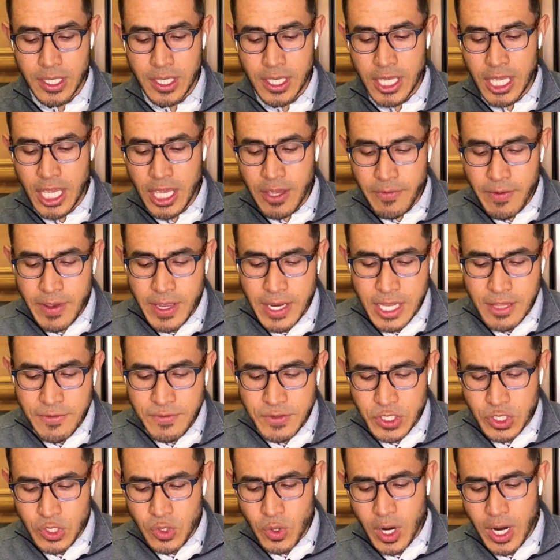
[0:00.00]
Even
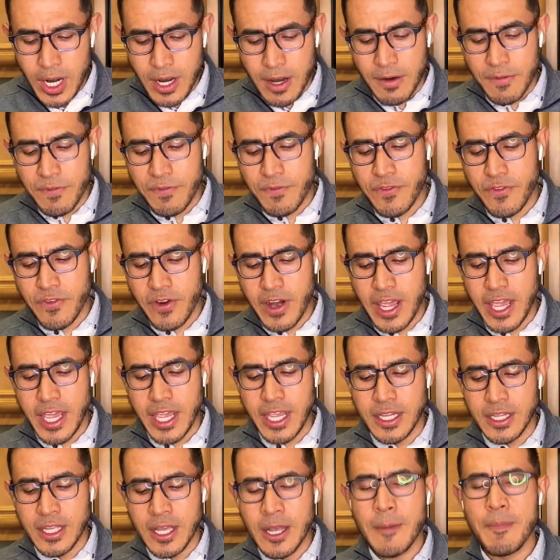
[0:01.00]
if you are
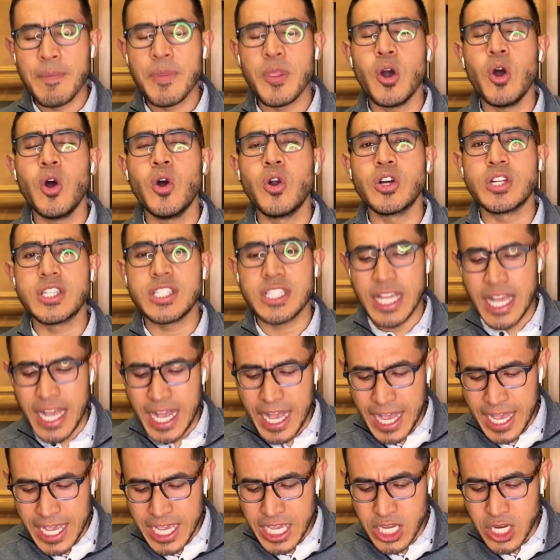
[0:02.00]
afraid or
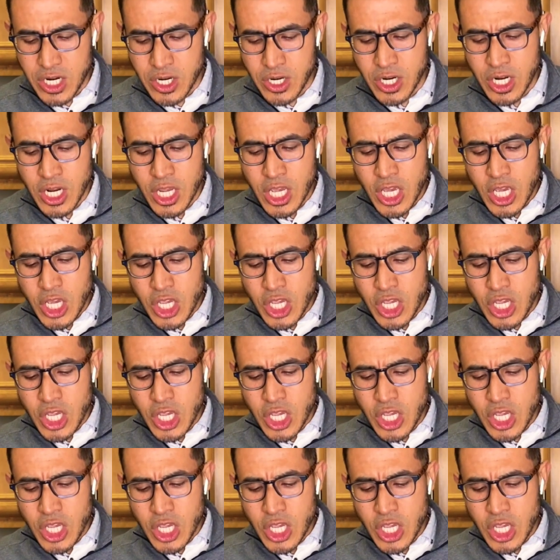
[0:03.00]
tired,